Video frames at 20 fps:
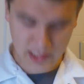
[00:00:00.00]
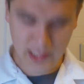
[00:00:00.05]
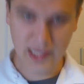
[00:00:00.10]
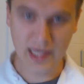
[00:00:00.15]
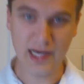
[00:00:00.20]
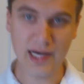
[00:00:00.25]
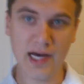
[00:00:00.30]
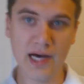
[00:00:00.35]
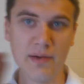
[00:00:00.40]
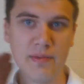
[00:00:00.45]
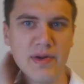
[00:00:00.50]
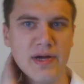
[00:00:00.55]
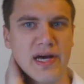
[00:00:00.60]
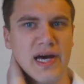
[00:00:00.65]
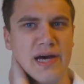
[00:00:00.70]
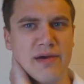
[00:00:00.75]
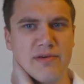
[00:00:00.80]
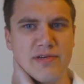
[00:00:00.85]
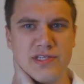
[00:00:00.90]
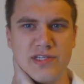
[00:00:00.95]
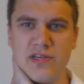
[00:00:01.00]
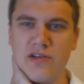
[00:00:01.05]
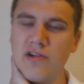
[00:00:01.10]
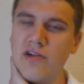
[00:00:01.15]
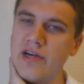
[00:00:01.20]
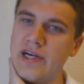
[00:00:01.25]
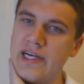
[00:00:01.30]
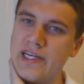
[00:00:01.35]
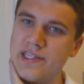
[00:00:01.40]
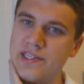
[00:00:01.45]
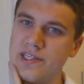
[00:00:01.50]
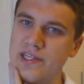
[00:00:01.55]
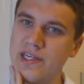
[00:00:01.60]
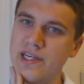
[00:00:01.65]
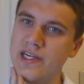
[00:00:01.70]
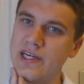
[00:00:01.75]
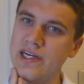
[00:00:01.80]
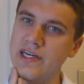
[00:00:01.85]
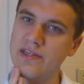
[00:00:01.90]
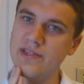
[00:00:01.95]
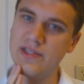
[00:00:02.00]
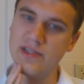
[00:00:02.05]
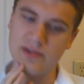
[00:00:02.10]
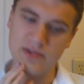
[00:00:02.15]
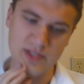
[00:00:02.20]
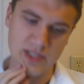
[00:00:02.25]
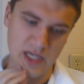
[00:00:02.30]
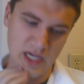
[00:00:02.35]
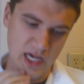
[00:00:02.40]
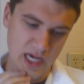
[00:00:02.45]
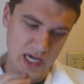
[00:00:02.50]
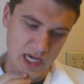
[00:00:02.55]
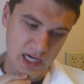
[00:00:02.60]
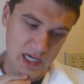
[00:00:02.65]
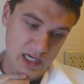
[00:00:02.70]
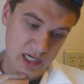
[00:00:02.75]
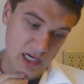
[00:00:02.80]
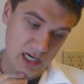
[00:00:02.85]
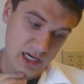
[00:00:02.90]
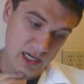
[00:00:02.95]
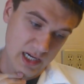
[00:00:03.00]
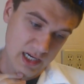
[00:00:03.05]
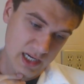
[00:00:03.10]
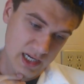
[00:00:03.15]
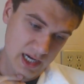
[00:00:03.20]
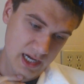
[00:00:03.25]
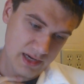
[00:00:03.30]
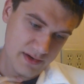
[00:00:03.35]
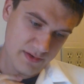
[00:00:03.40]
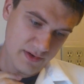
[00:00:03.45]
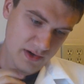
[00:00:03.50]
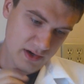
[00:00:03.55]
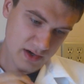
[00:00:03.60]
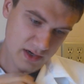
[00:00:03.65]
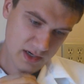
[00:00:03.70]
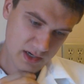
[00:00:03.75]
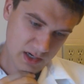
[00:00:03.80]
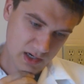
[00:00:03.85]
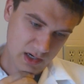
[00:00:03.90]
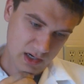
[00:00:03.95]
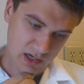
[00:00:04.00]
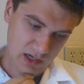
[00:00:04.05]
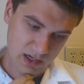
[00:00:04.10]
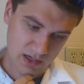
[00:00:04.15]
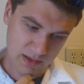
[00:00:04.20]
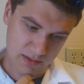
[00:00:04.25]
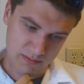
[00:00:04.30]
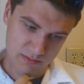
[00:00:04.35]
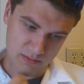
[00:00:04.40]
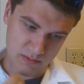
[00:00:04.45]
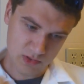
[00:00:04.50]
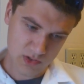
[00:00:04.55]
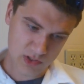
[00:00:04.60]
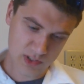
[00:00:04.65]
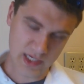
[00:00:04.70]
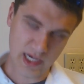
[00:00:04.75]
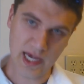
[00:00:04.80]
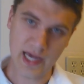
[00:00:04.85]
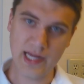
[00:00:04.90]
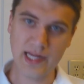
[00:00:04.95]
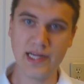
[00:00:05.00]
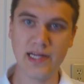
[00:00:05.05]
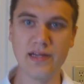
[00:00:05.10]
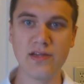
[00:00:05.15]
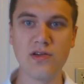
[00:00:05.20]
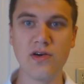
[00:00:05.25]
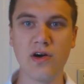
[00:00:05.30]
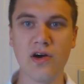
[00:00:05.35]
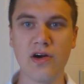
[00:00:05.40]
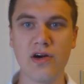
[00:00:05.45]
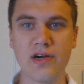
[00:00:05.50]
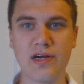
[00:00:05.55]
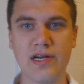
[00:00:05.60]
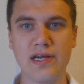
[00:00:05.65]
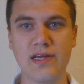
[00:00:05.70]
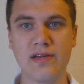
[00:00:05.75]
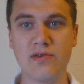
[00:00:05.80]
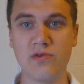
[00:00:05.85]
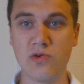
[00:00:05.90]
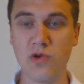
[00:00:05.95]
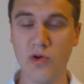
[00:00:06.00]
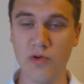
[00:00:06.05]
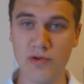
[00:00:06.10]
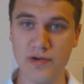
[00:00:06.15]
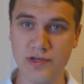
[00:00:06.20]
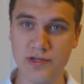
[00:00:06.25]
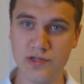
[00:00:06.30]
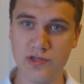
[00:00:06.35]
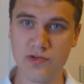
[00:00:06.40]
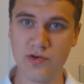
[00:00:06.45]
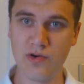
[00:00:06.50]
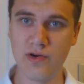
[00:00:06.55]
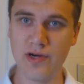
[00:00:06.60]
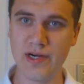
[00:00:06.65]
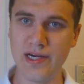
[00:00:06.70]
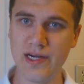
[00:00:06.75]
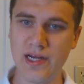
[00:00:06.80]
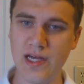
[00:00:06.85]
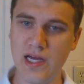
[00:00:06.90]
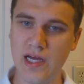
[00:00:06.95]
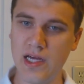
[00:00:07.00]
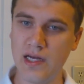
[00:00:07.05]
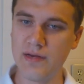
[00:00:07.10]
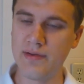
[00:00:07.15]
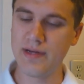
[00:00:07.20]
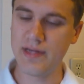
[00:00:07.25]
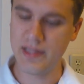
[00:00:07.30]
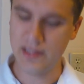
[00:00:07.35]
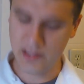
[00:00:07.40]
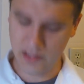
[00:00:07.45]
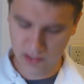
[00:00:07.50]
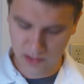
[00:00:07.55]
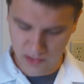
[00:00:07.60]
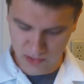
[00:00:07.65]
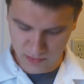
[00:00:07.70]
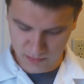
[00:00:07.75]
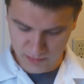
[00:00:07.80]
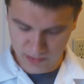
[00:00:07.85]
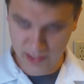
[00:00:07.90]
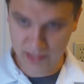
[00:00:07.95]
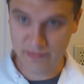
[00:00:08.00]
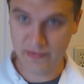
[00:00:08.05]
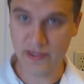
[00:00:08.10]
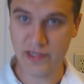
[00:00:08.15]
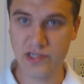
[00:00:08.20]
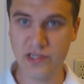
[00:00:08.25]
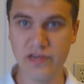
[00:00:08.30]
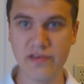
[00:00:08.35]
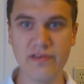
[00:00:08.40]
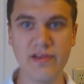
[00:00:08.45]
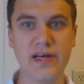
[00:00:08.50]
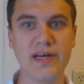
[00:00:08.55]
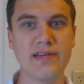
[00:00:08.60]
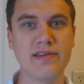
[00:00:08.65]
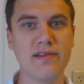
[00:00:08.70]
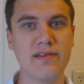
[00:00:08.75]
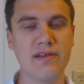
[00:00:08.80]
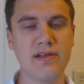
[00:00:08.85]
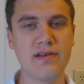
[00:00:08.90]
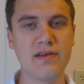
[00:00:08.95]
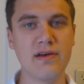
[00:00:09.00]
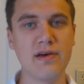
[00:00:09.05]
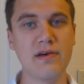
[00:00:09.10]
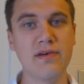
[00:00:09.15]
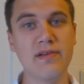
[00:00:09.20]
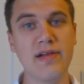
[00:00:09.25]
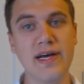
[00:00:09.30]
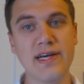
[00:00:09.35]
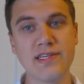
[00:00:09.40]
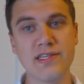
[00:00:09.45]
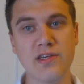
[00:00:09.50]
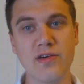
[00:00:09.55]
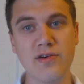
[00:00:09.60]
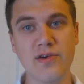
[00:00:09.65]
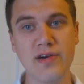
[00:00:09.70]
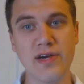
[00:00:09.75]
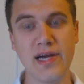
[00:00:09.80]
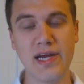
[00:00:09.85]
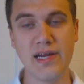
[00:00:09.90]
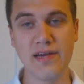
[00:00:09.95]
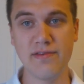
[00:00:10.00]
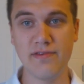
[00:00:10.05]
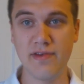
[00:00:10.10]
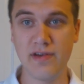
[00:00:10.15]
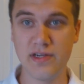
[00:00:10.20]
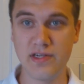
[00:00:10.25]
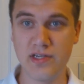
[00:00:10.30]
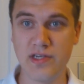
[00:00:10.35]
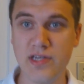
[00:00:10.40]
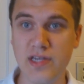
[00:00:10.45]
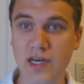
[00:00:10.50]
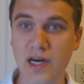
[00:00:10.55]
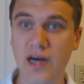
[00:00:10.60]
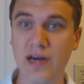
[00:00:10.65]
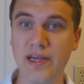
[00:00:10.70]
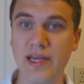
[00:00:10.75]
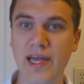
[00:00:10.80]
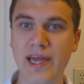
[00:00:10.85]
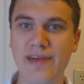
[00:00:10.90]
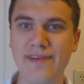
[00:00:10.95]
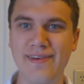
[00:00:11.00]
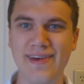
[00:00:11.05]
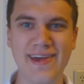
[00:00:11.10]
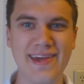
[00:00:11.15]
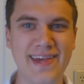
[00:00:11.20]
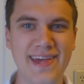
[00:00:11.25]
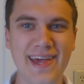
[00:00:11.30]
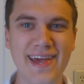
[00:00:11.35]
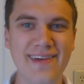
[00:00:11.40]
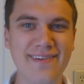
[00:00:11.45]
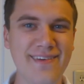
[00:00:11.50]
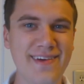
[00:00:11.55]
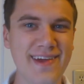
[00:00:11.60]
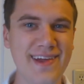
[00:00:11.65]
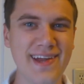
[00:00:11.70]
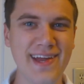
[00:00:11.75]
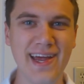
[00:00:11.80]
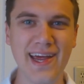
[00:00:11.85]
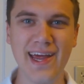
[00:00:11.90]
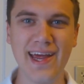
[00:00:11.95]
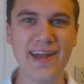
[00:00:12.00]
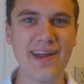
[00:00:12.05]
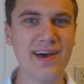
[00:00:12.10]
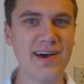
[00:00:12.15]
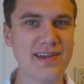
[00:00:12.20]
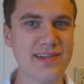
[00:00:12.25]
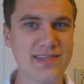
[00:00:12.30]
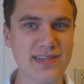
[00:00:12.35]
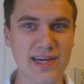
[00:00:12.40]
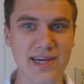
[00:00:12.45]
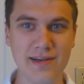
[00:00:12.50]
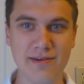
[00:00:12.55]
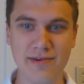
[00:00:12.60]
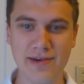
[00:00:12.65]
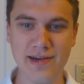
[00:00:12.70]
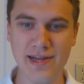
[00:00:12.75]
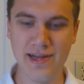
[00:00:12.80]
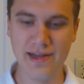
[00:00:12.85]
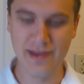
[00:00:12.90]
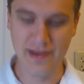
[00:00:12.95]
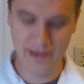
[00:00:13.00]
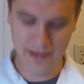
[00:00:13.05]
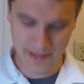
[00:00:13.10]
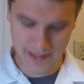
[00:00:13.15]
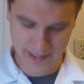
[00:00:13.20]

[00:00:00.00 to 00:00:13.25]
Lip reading: yeah, but I was still a little hesitant because it was kind of a sad and dark and gory story, but eventually last hour I eventually gave in and decided to read it.